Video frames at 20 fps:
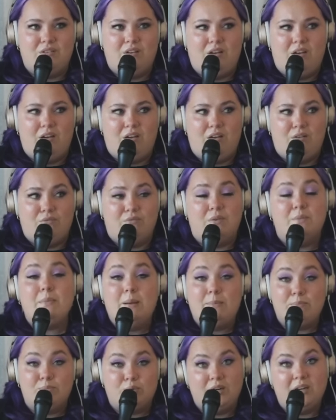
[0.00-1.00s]

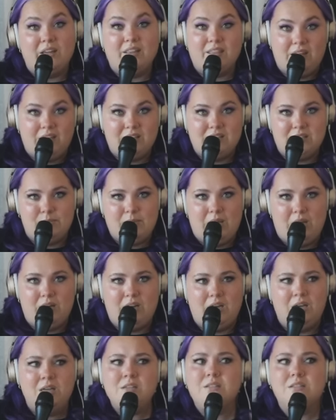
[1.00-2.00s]
remembering things about
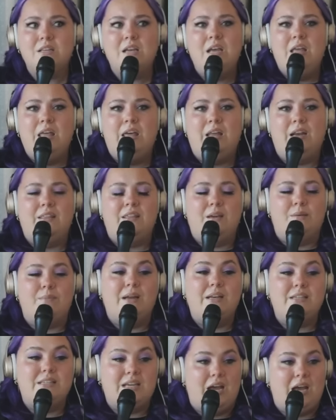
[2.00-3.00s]
us. And I think my
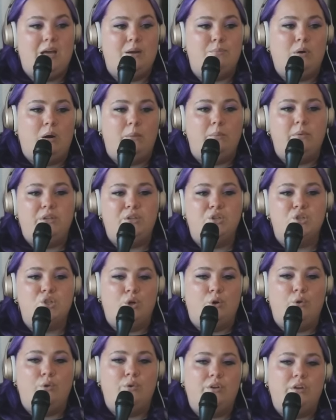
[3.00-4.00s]
dad probably
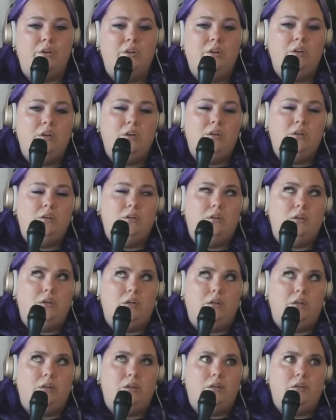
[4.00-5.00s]
showed
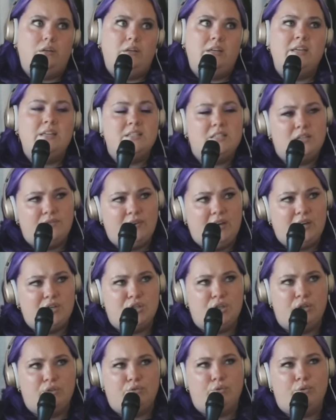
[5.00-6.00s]
his
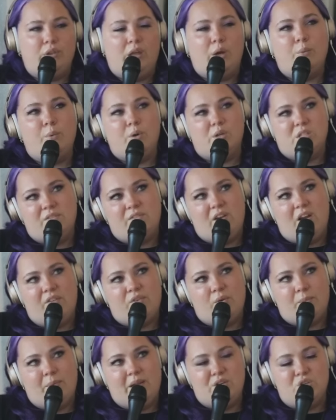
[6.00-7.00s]
affection through like words of
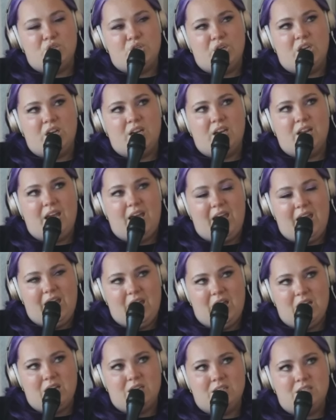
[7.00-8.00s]
affirmation
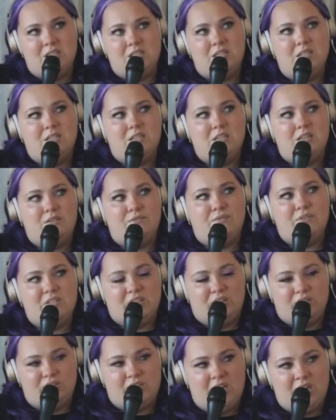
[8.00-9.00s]
and
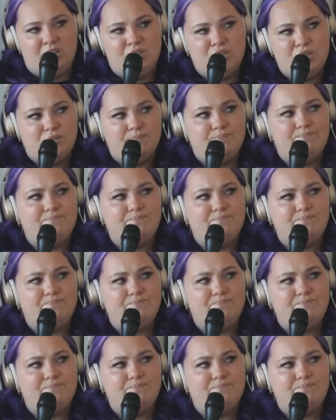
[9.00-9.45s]
physical touch.